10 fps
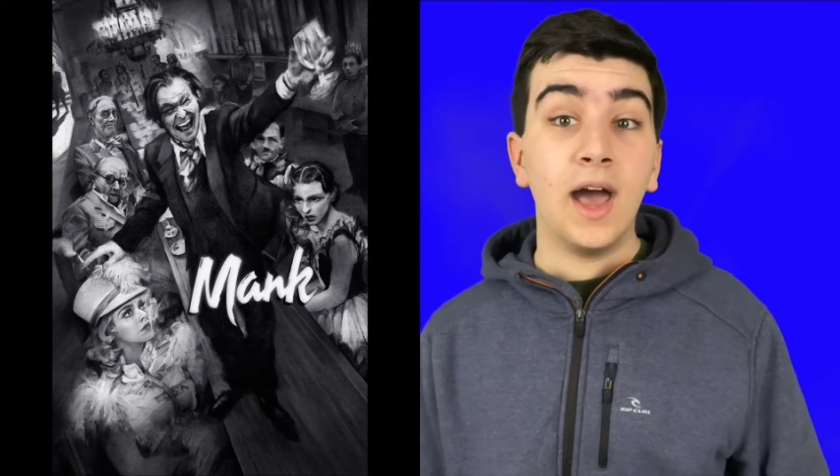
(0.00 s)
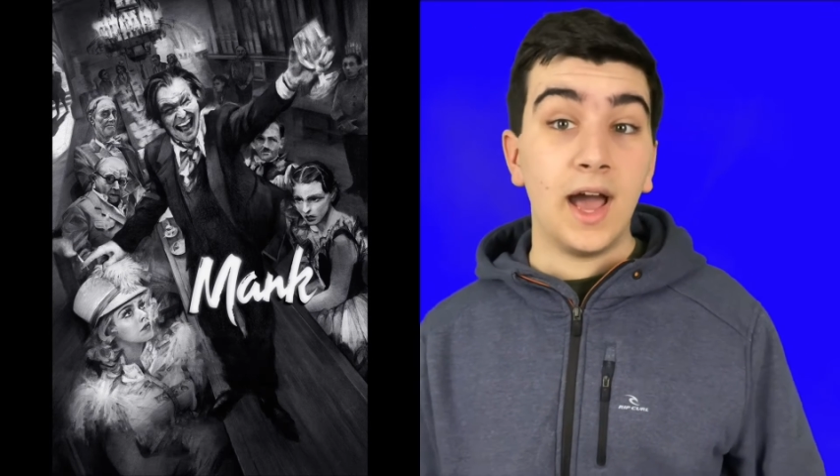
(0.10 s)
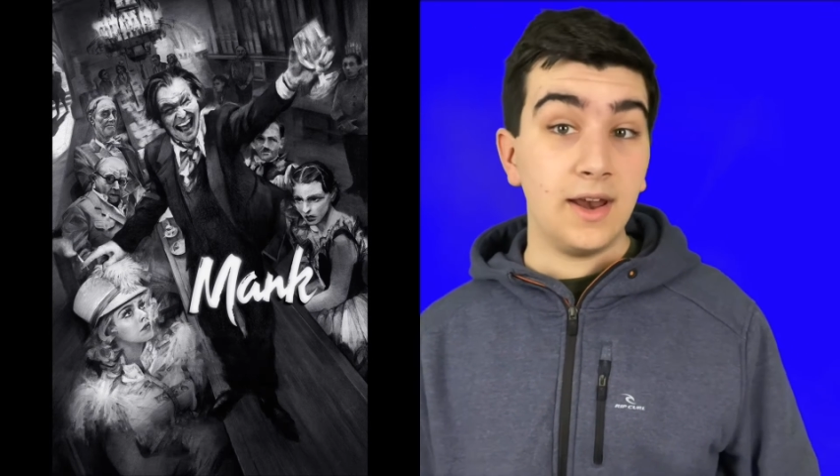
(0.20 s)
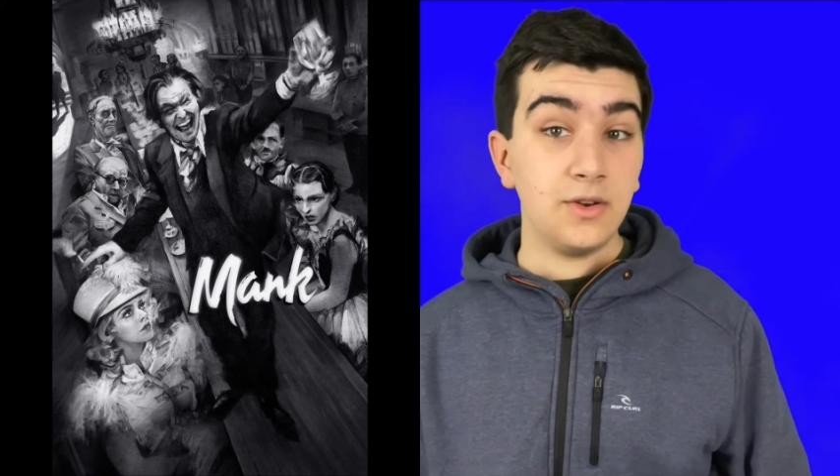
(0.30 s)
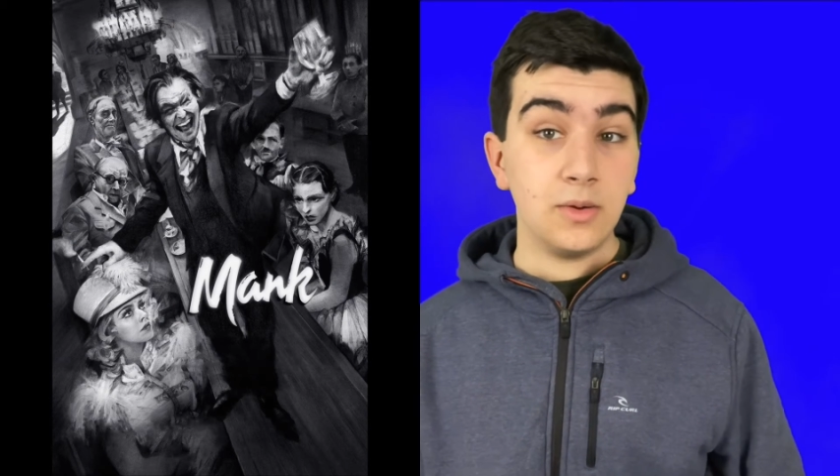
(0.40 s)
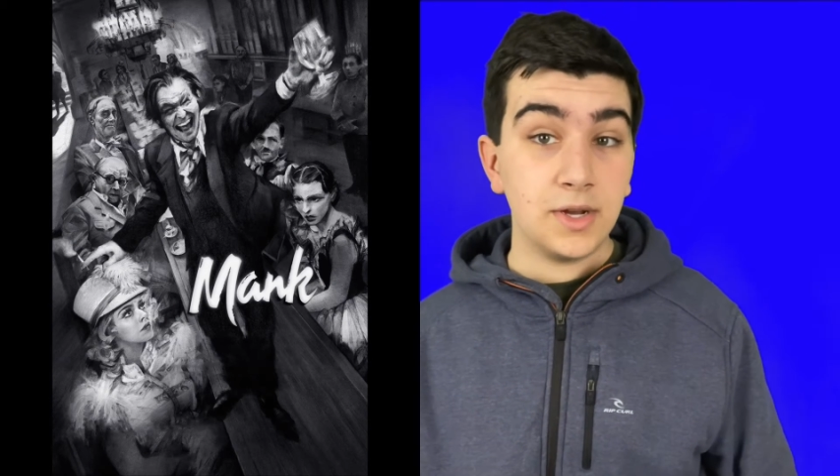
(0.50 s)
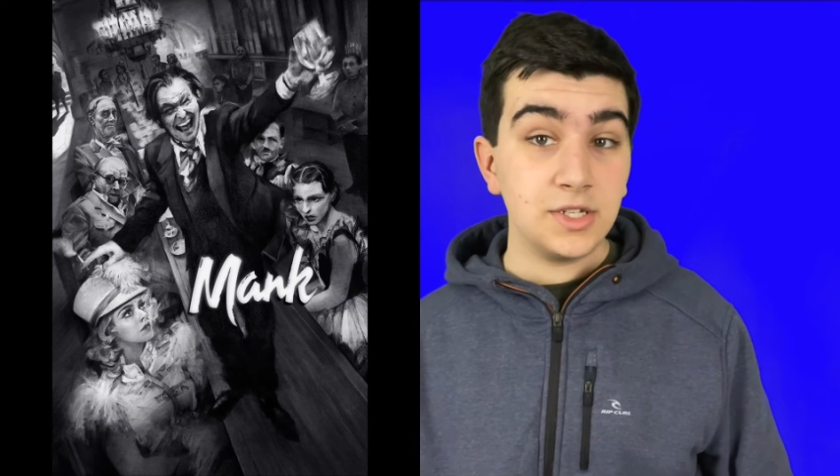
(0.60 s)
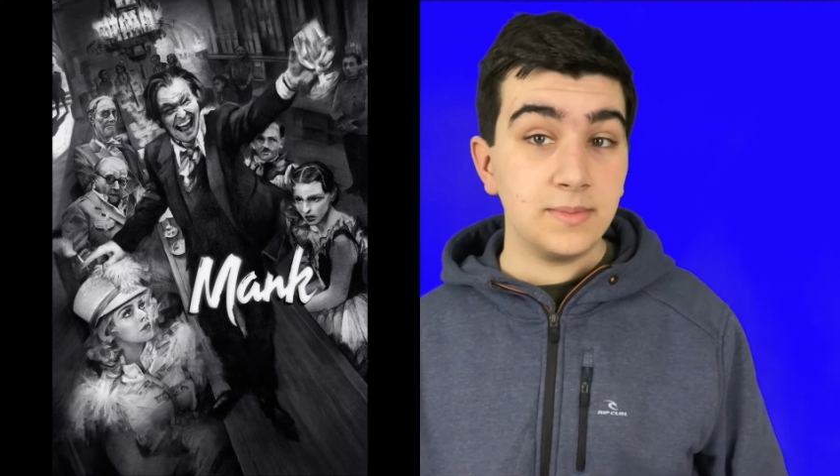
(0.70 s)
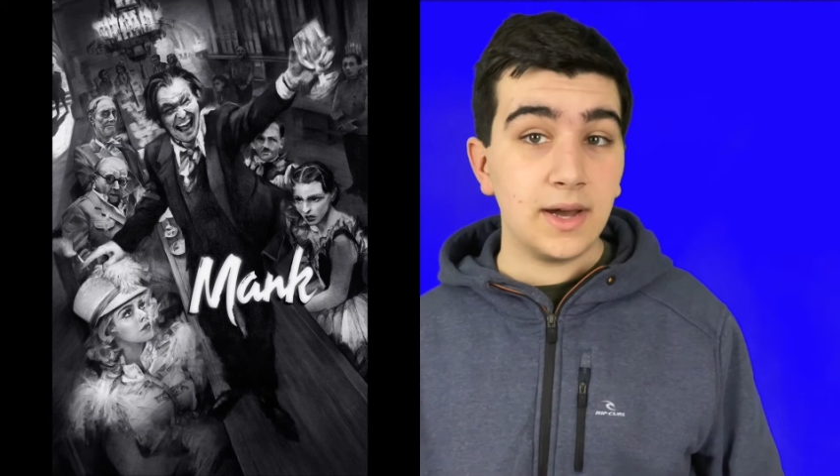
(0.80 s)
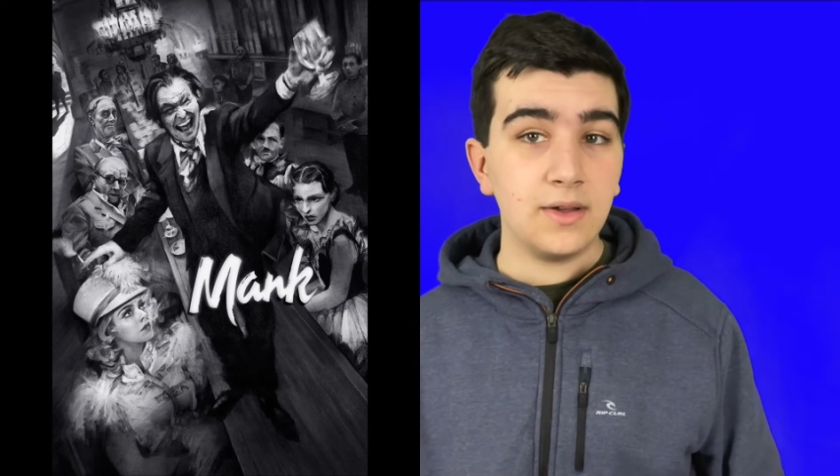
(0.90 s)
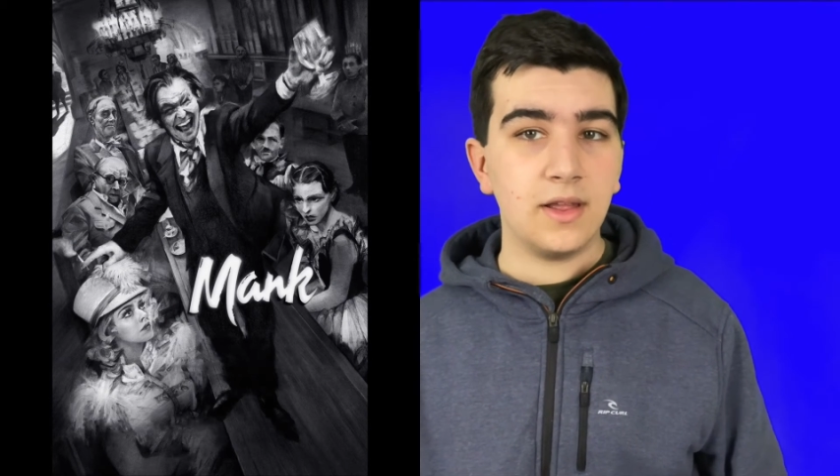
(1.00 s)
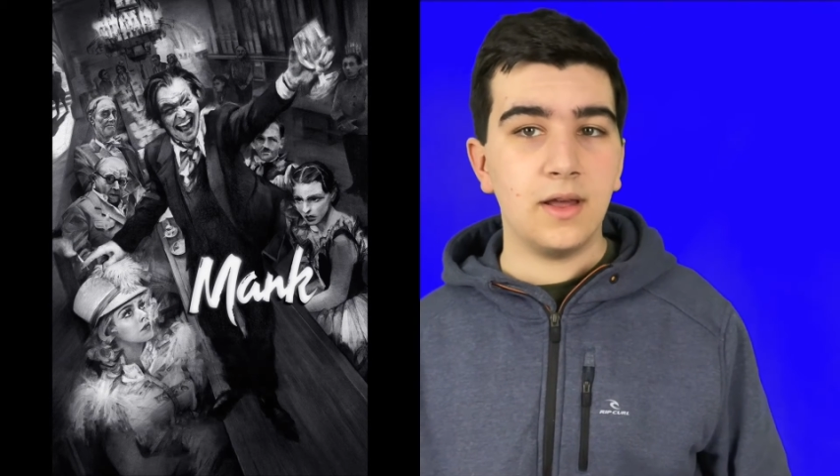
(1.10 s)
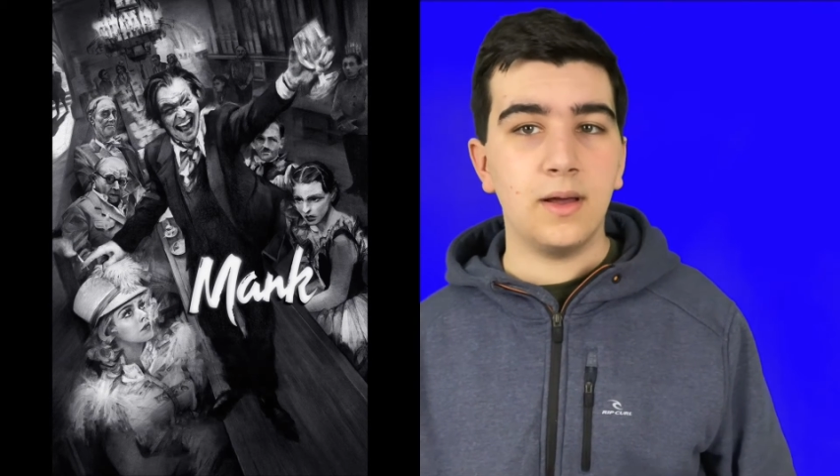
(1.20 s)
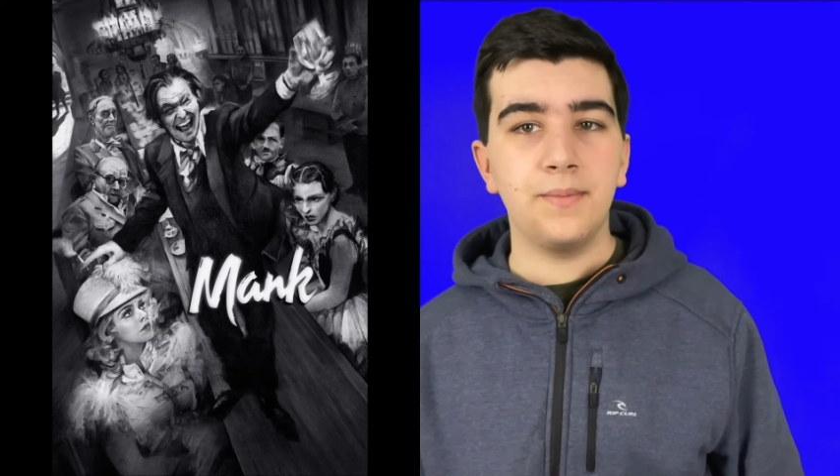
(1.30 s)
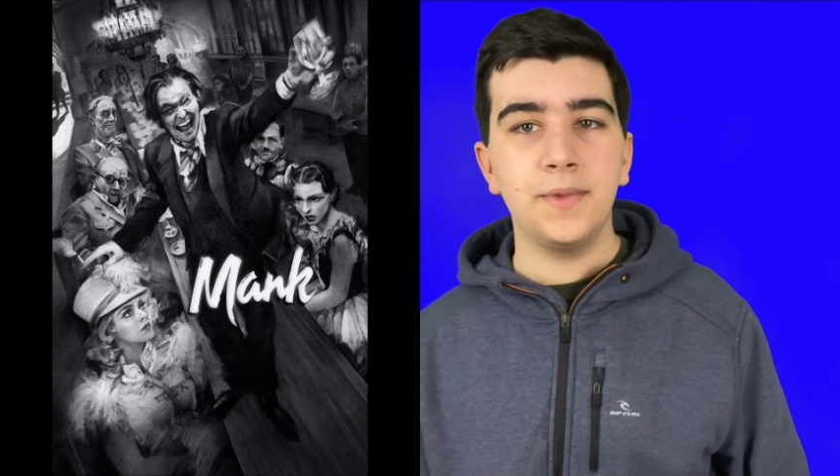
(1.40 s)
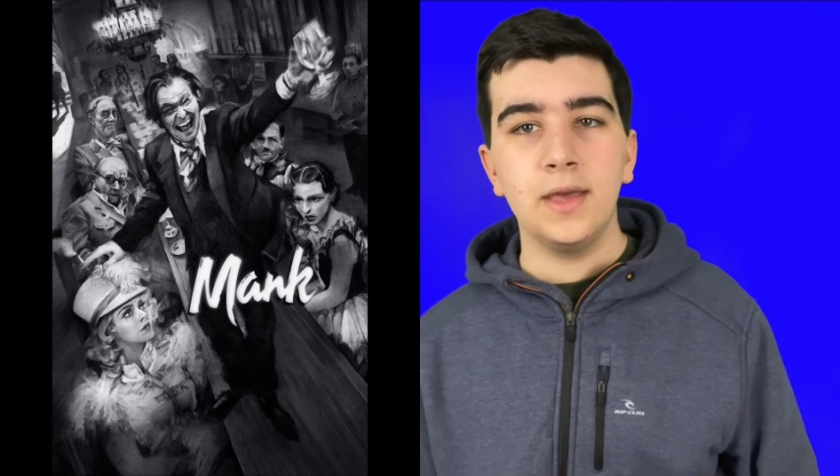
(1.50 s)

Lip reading: I don't know much about